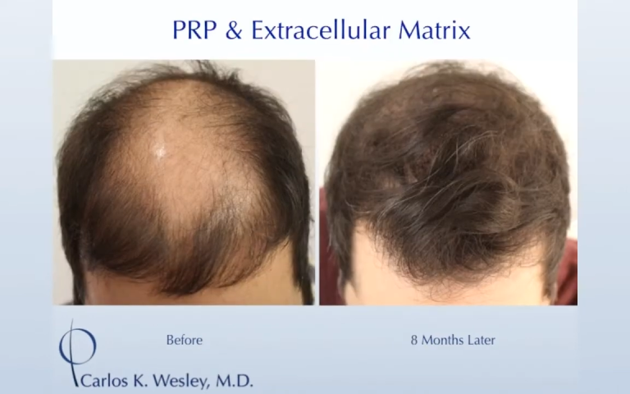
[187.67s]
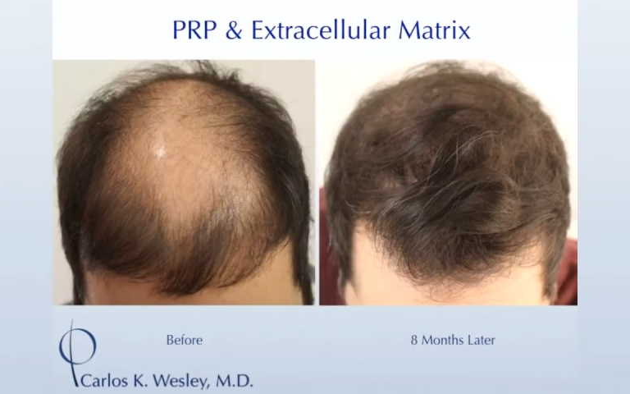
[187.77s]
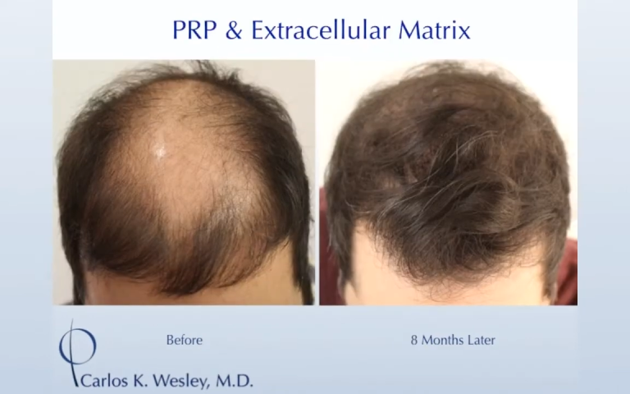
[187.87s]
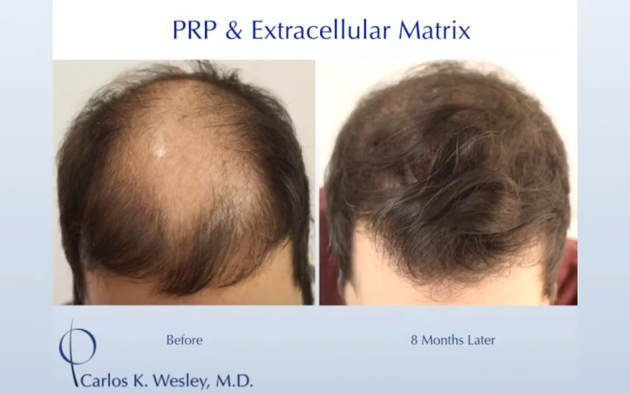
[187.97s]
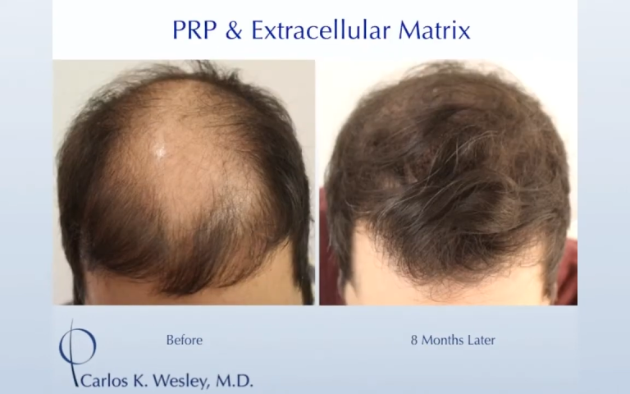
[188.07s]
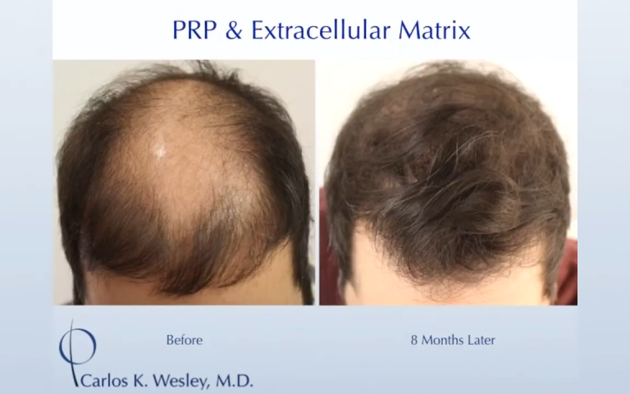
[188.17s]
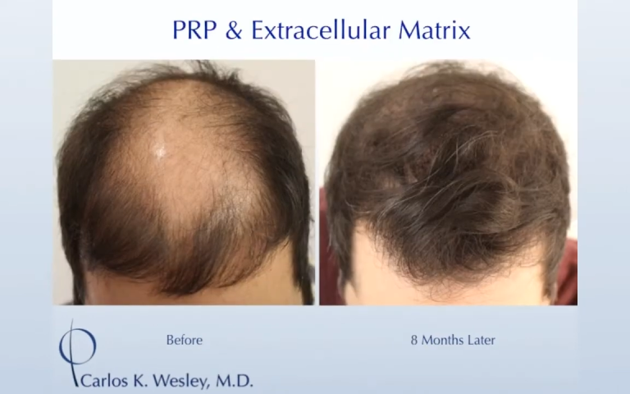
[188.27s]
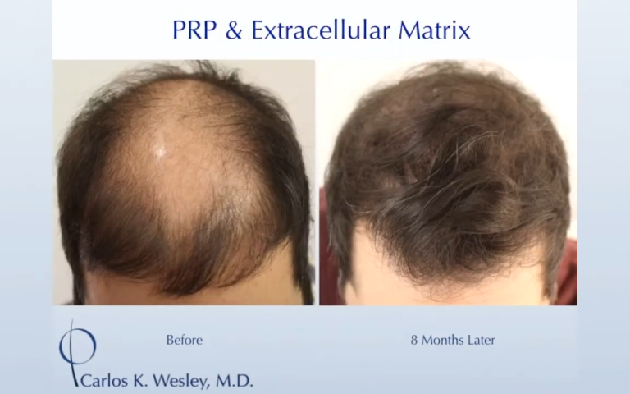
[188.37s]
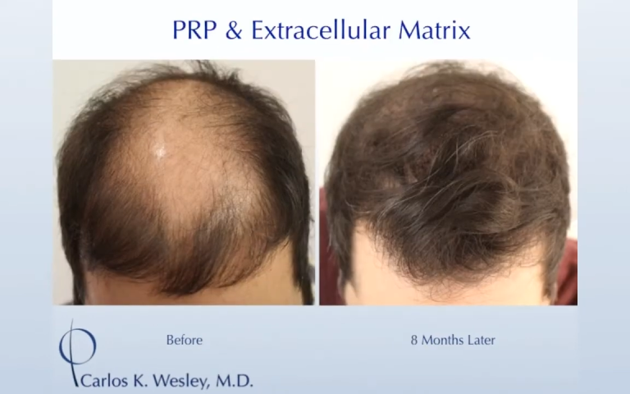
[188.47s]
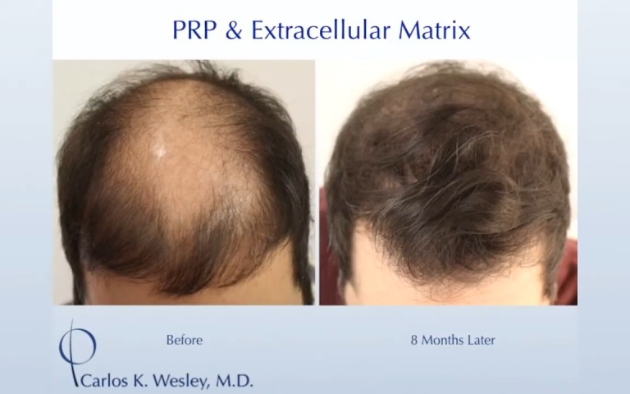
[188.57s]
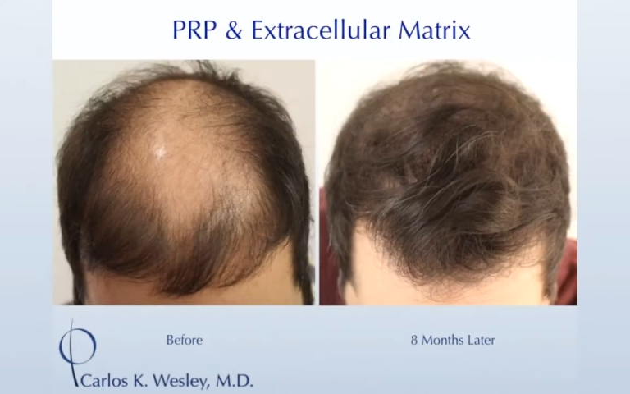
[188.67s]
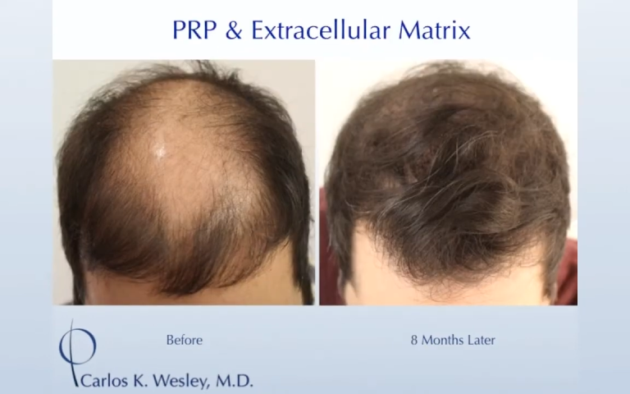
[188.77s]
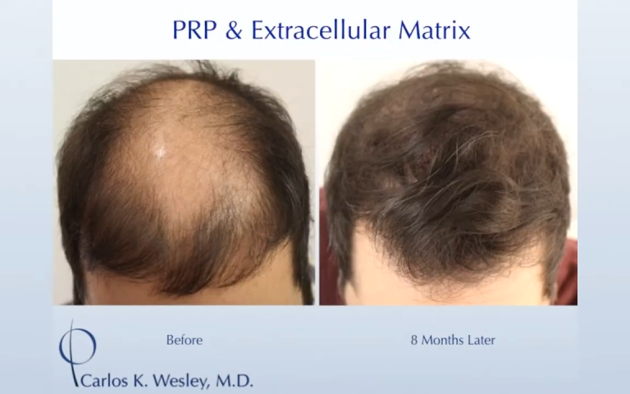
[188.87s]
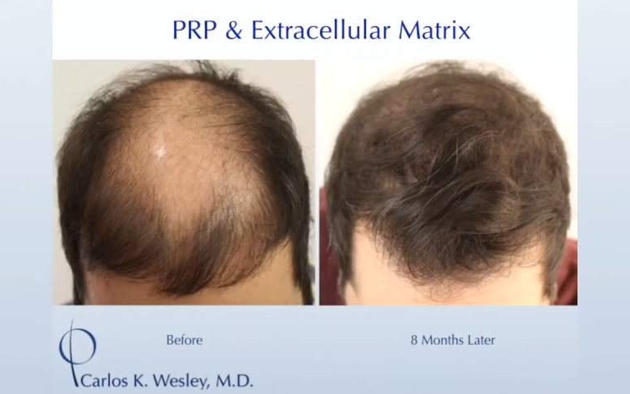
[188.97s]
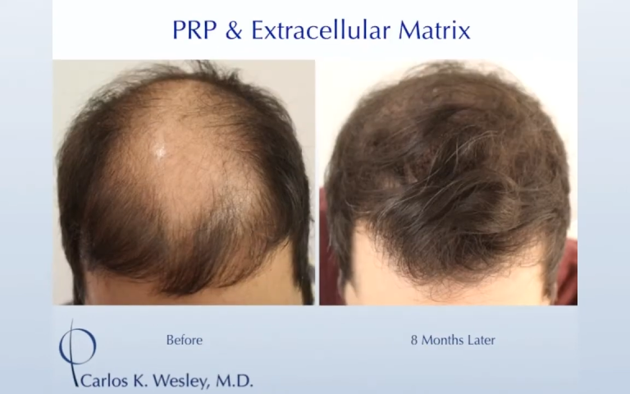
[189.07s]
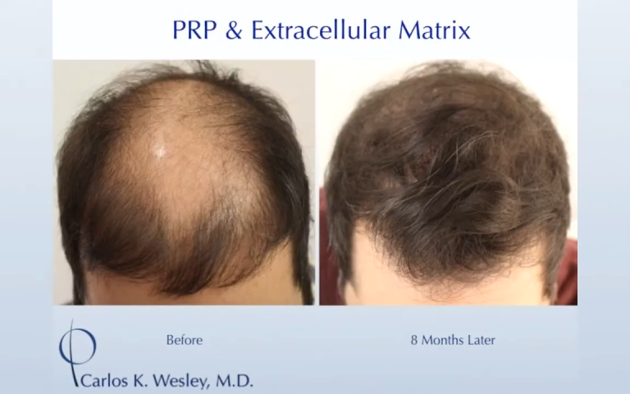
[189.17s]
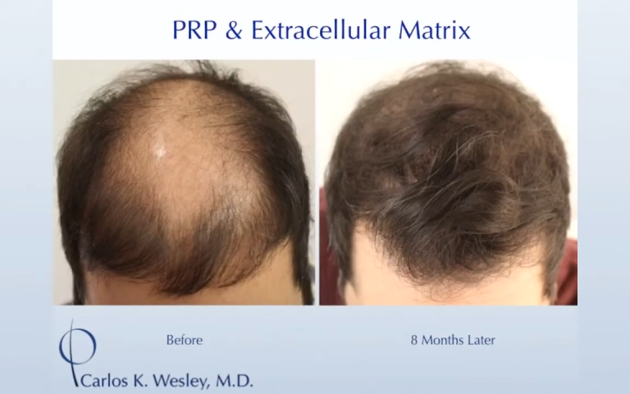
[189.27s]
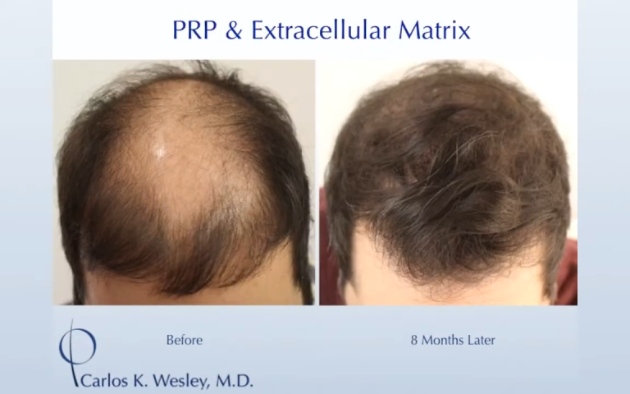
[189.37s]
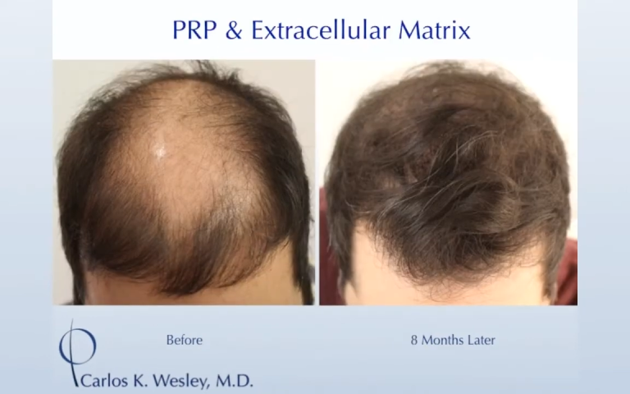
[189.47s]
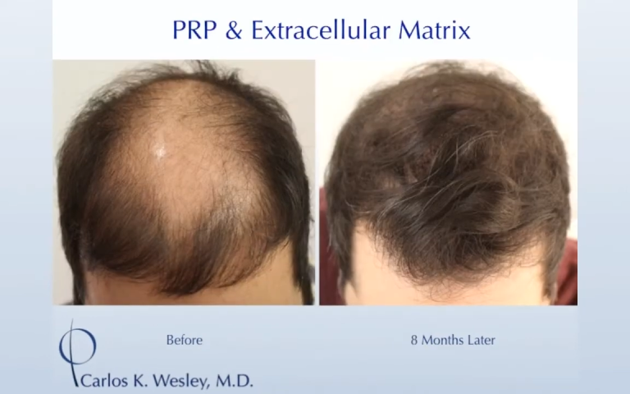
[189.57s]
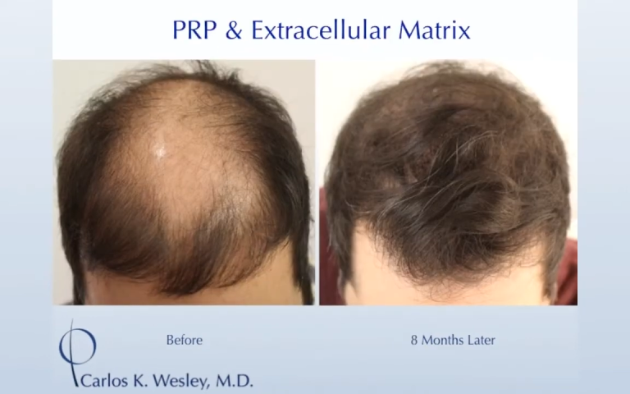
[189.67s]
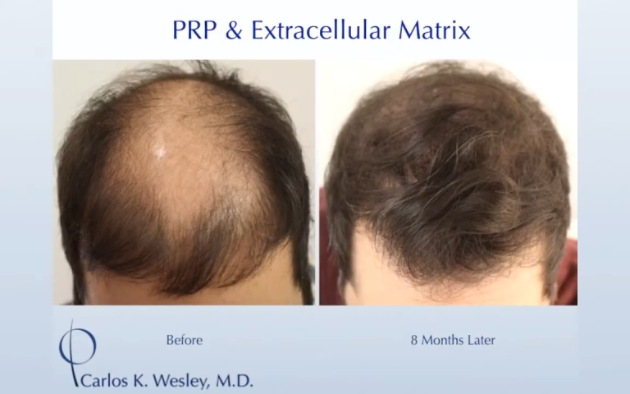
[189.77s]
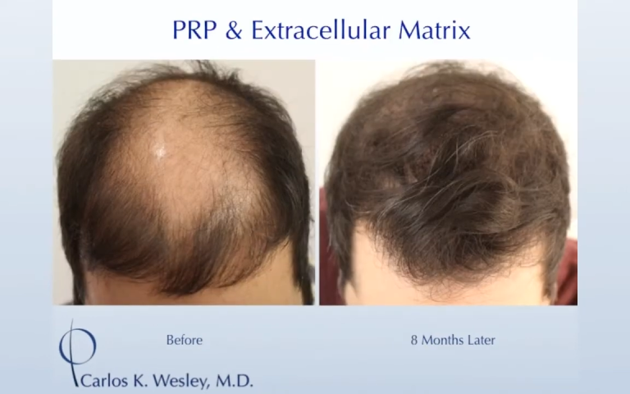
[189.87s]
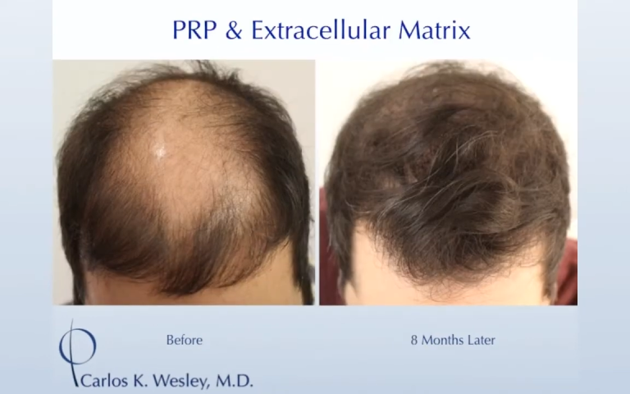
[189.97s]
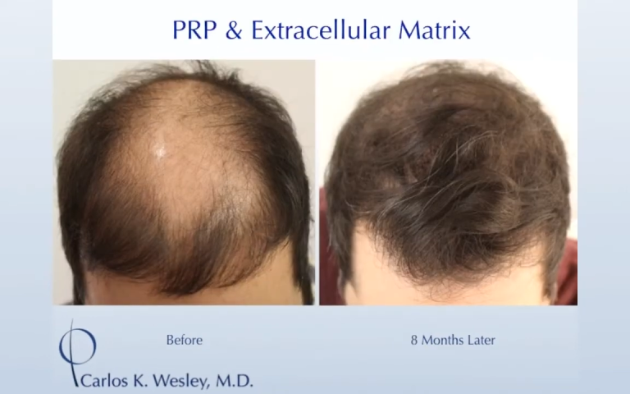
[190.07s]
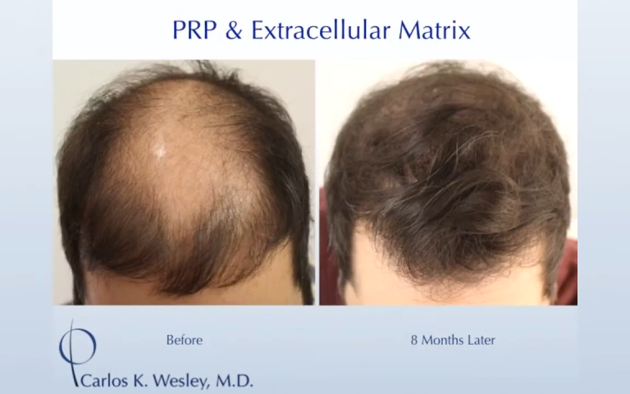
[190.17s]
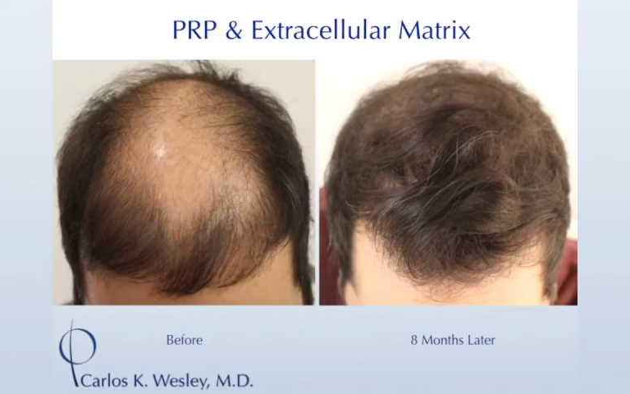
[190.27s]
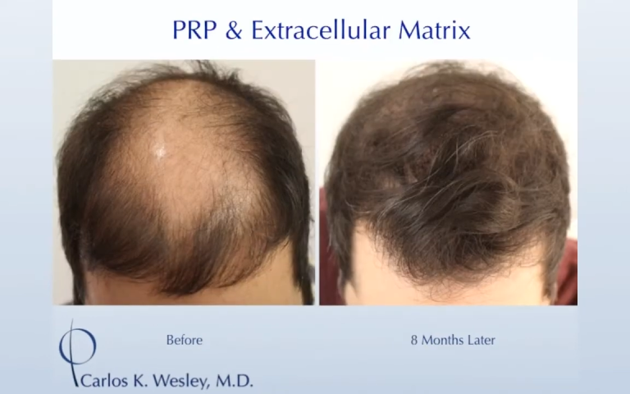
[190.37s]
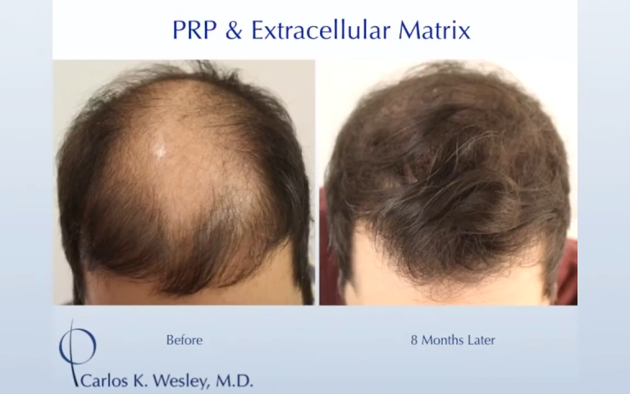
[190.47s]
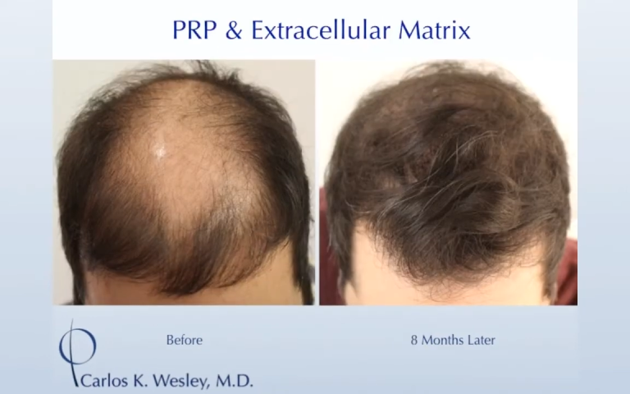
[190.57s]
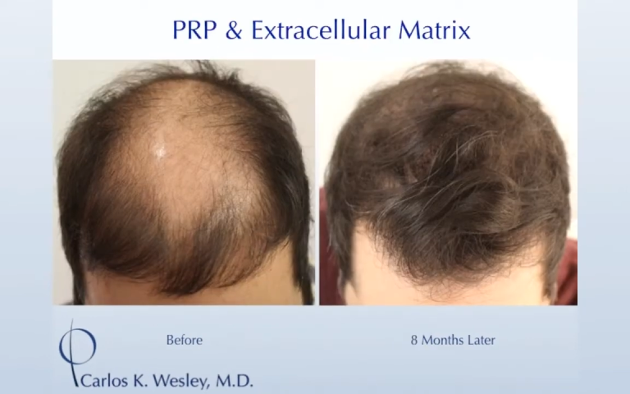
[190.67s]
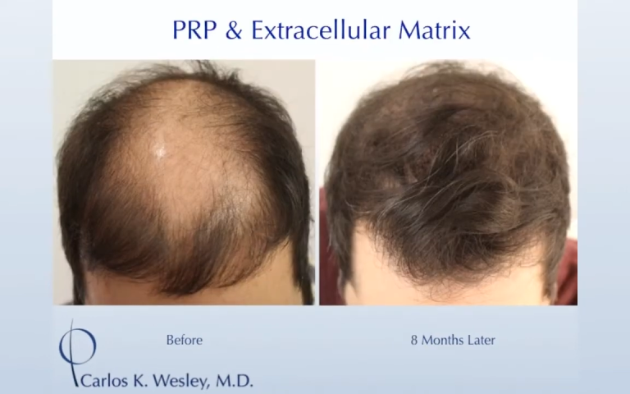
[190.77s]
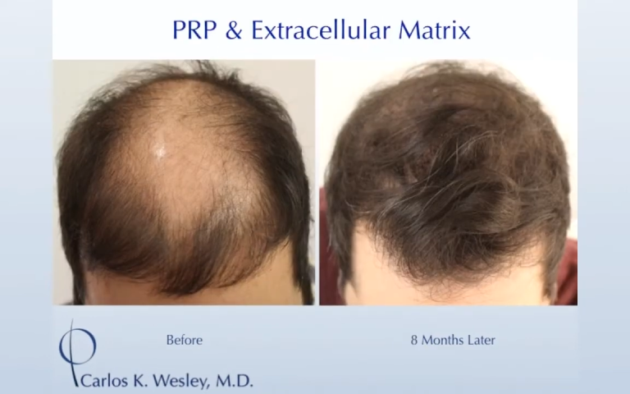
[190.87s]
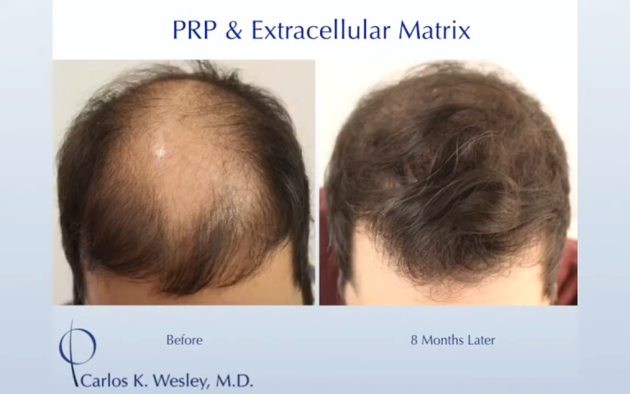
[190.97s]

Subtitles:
[unreadable: no face in view]